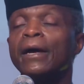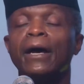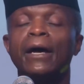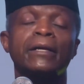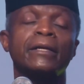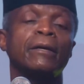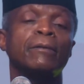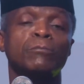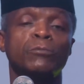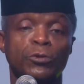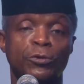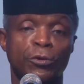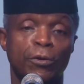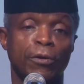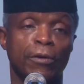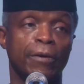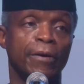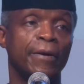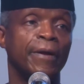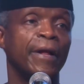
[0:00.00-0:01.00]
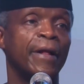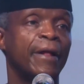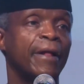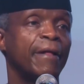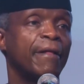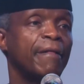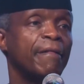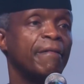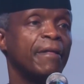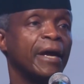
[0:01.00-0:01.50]
and I'm sure
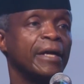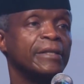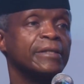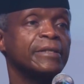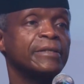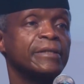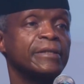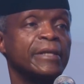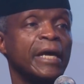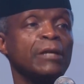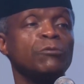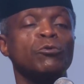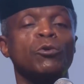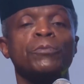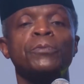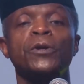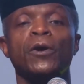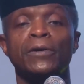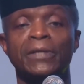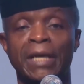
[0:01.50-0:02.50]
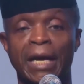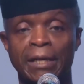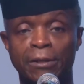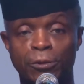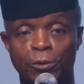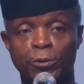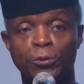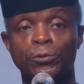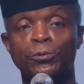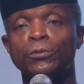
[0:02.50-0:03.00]
that that will be on hand
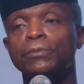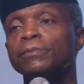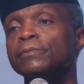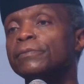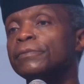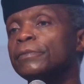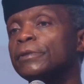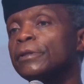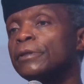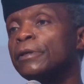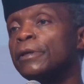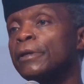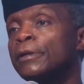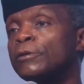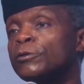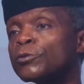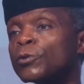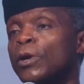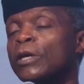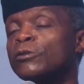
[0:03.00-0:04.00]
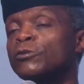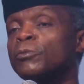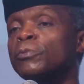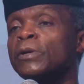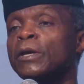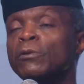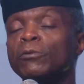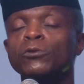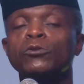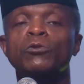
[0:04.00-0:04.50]
soon, so as to be
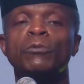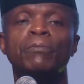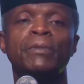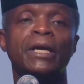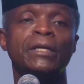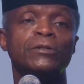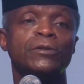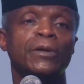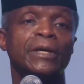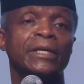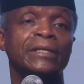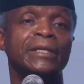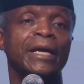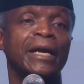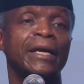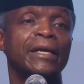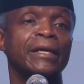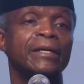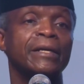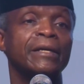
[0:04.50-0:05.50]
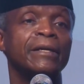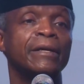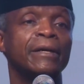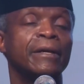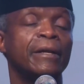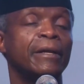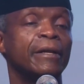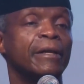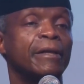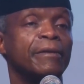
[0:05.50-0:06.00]
able to measure exactly
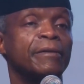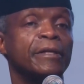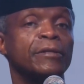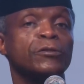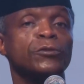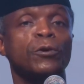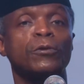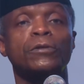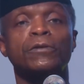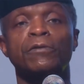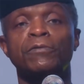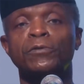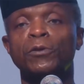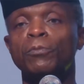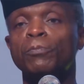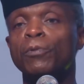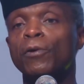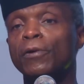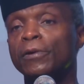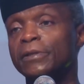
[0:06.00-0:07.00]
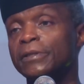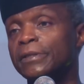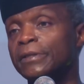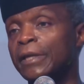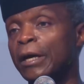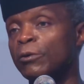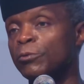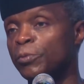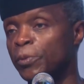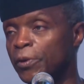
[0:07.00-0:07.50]
the sort of support
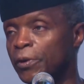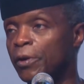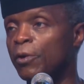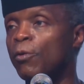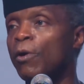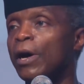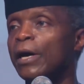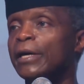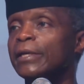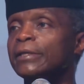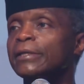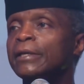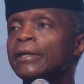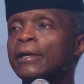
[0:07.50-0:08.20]
that would be required.